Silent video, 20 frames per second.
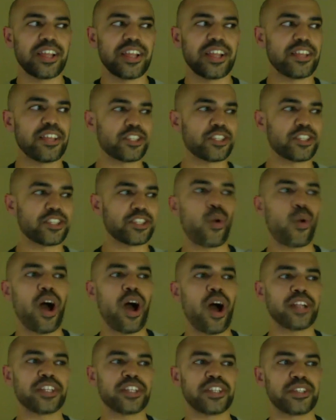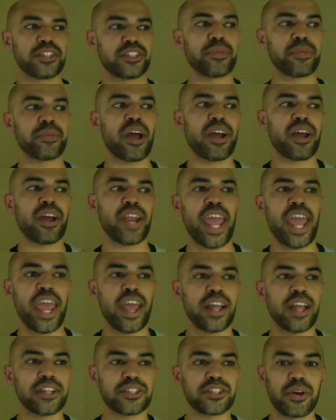this squad to be on
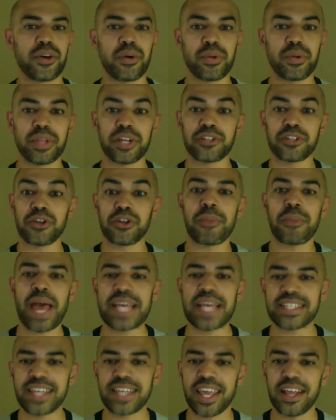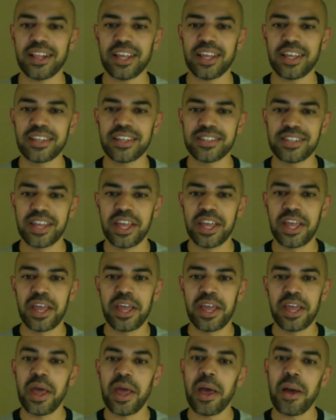hand so there's no mass killings.
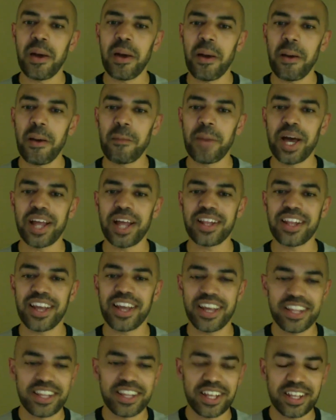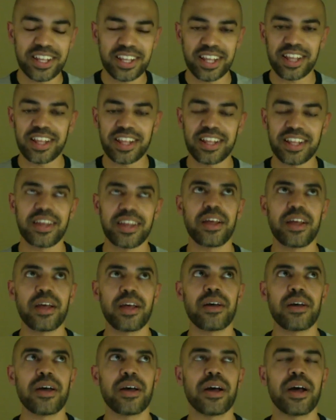But the
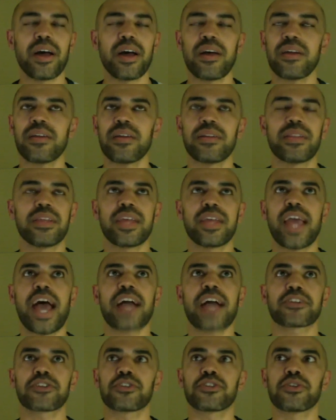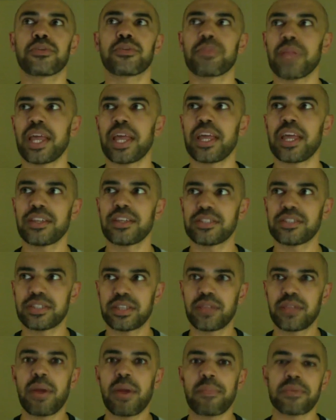actress who plays
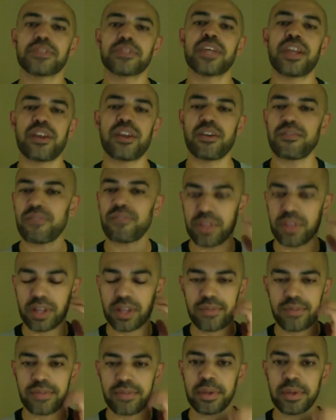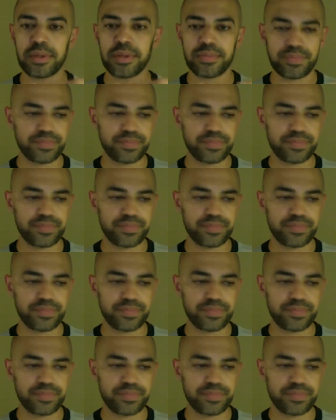the representative for the government,